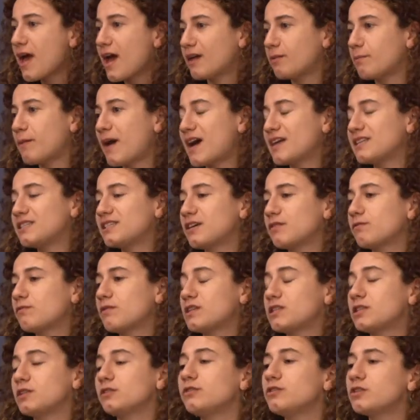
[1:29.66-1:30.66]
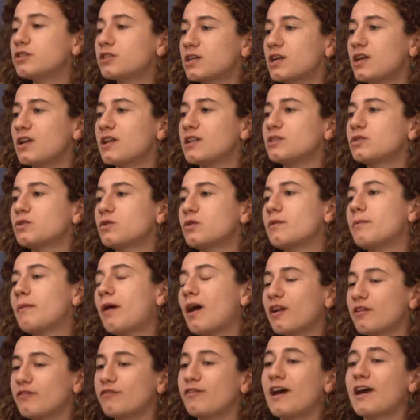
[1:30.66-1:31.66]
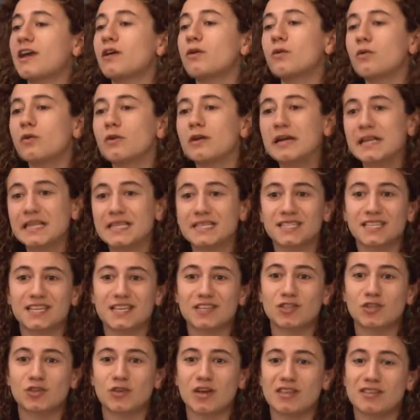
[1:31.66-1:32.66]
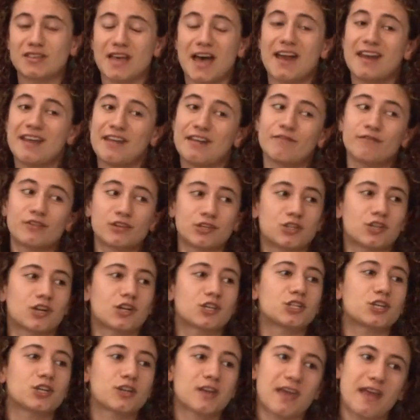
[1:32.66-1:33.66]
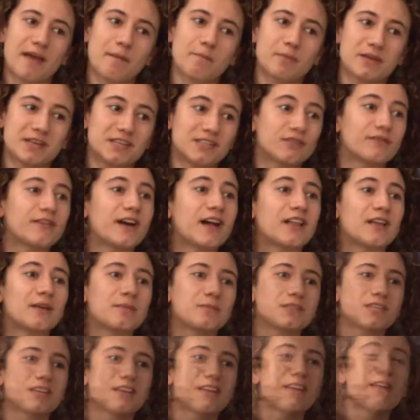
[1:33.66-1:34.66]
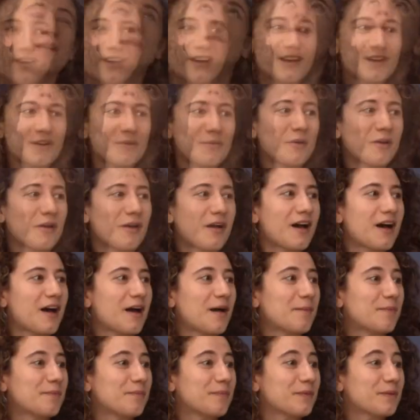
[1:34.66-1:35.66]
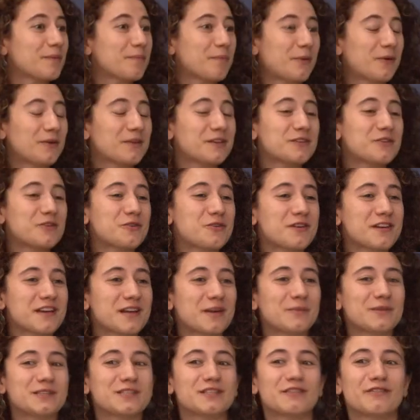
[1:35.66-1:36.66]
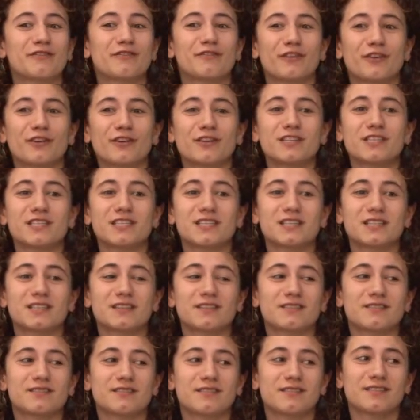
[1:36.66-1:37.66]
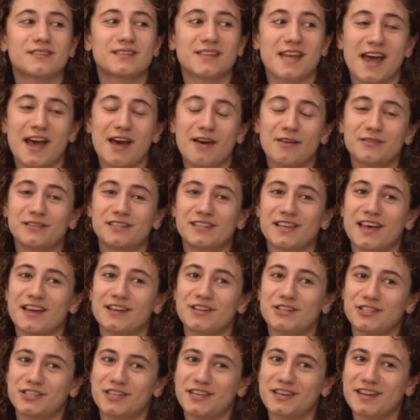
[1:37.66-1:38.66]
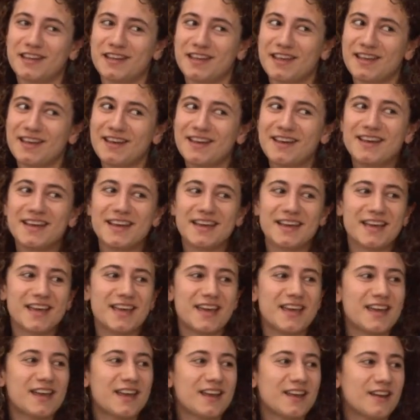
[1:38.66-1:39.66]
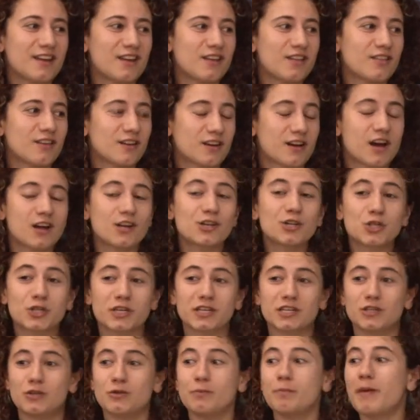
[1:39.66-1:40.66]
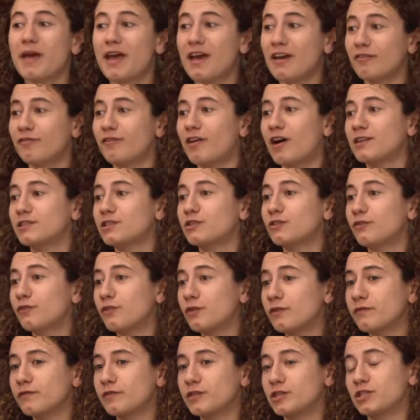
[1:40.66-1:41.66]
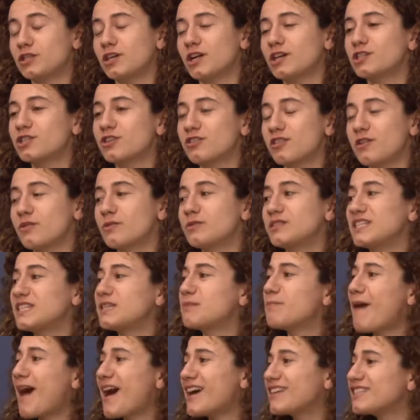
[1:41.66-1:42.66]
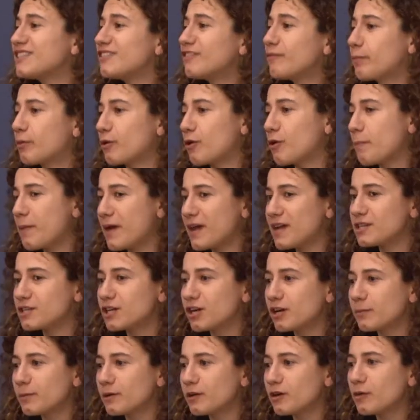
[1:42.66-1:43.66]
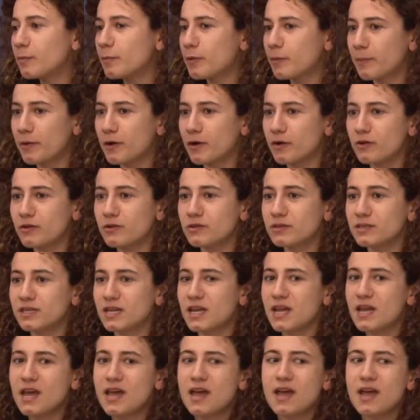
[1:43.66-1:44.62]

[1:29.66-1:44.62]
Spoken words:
and passing resolutions or modifying ordinances so that that infrastructure can't be developed. Well, Portland, Oregon was the first town/city in the country to ban fossil fuel infrastructure. There was this massive propane terminal proposed,